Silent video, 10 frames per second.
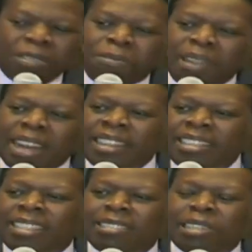of
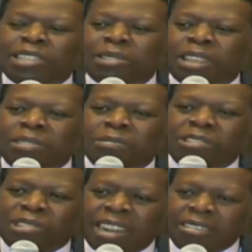floods, we're talking
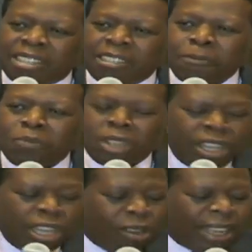of
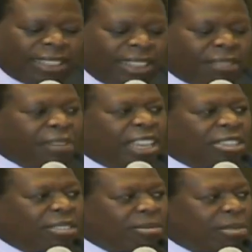drought, locust
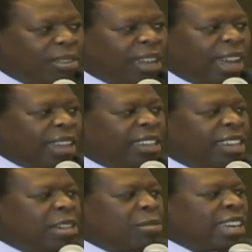invasion and
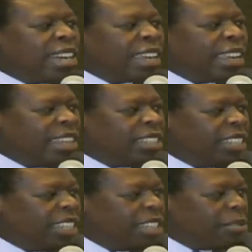here we are again
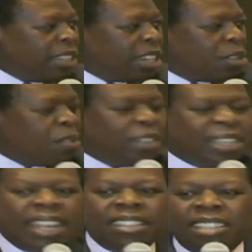dealing with the
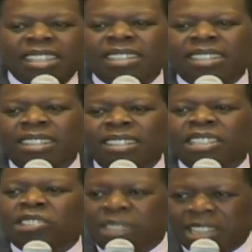COVID-19
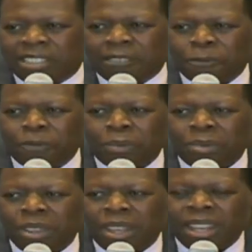situation.
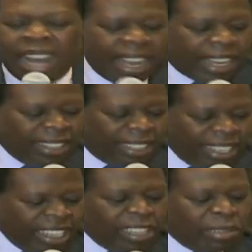I can
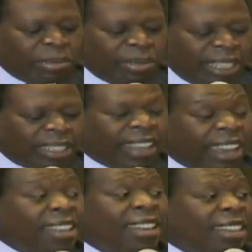tell you that
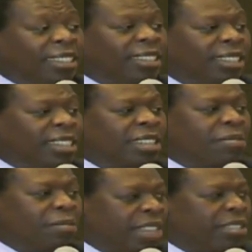Kenya is indeed a
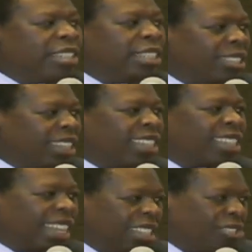very
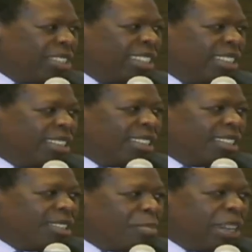resilient country,
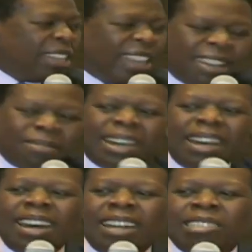but never
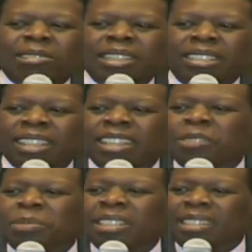has our
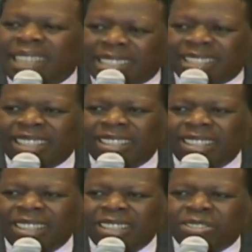resilience been tested
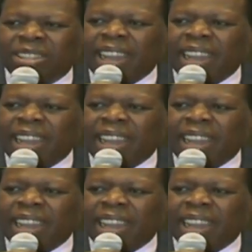to the